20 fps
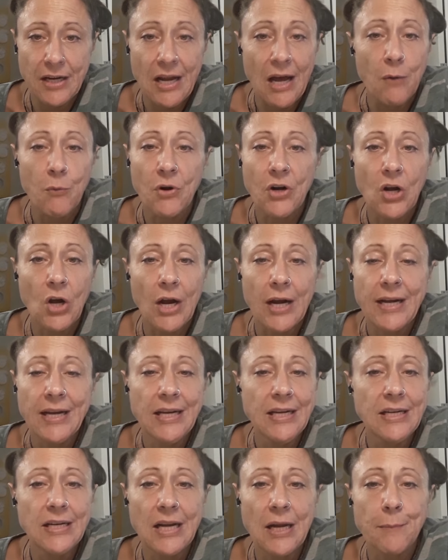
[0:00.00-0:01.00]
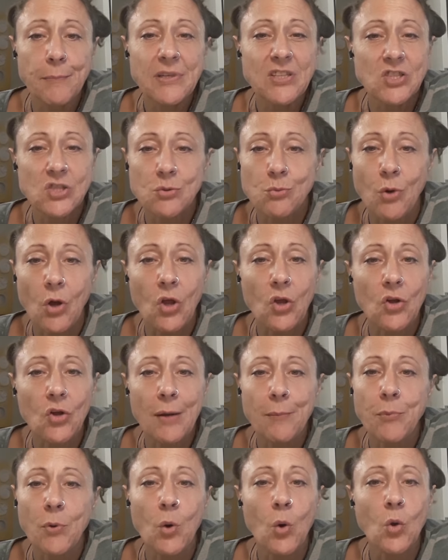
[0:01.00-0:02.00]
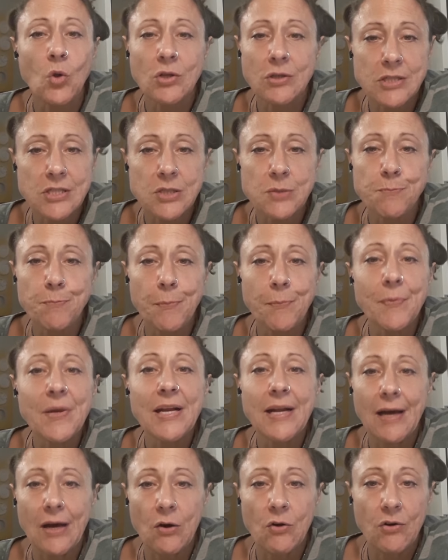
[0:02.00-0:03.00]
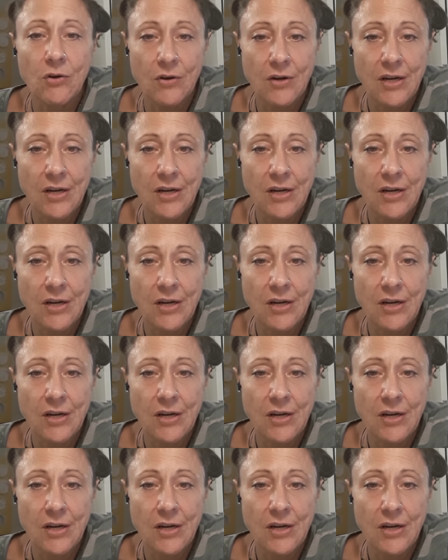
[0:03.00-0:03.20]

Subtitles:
I would have gotten eaten up and swallowed up whole and spit out